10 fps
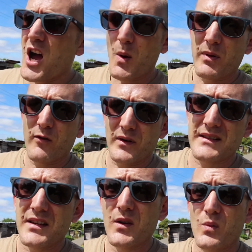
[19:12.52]
Hope everyone
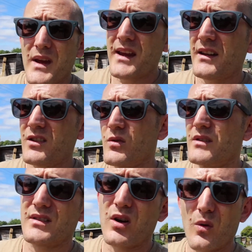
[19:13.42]
has a good week and
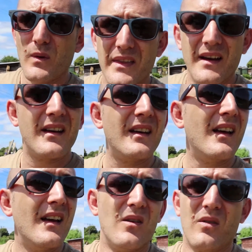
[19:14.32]
enjoys this hot weather,
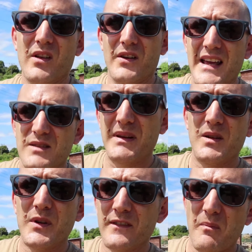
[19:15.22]
although it has been
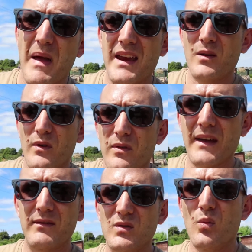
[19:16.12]
a bit of a pain with
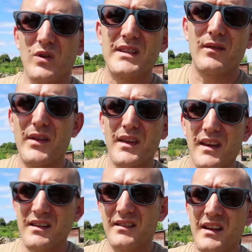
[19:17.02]
having to water
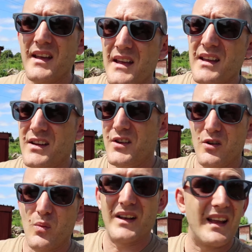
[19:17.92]
everything. And
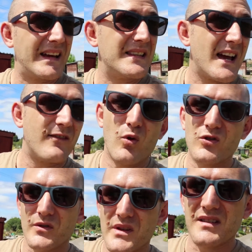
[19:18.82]
we're lucky to have
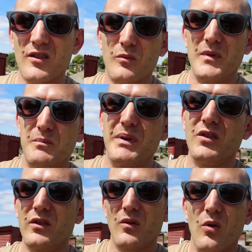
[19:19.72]
water on this allotment, but
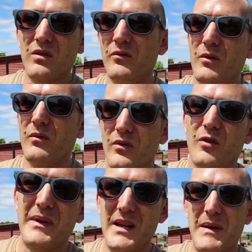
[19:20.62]

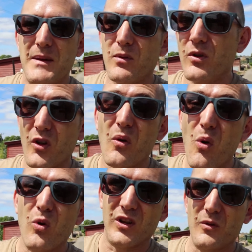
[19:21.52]
not many people, or not
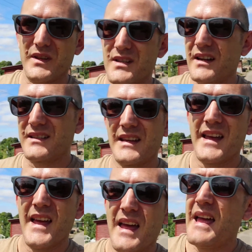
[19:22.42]
all allotment sites
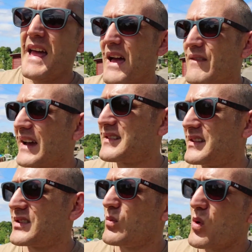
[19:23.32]
have
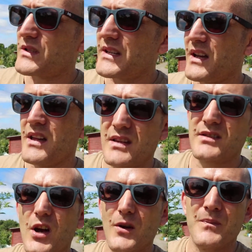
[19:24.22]
access to water.
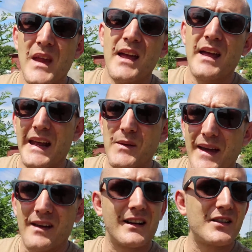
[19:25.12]
So
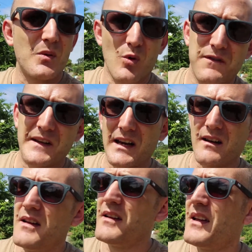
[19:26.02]
anyway, I'm gonna stop waffling now.